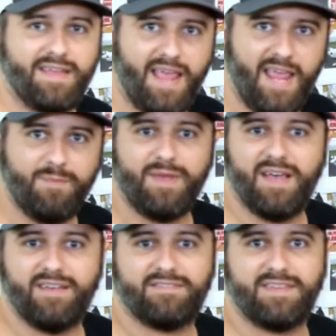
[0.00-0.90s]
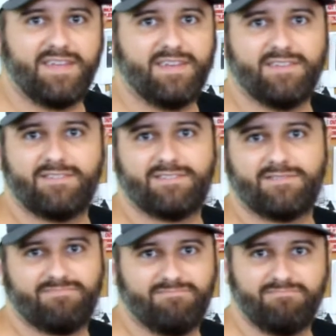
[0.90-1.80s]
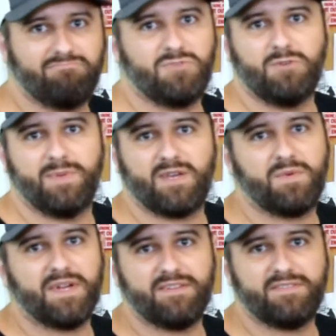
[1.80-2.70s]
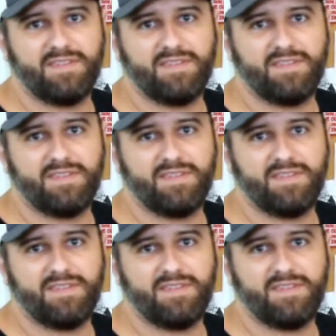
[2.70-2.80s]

ABS is ubiquitous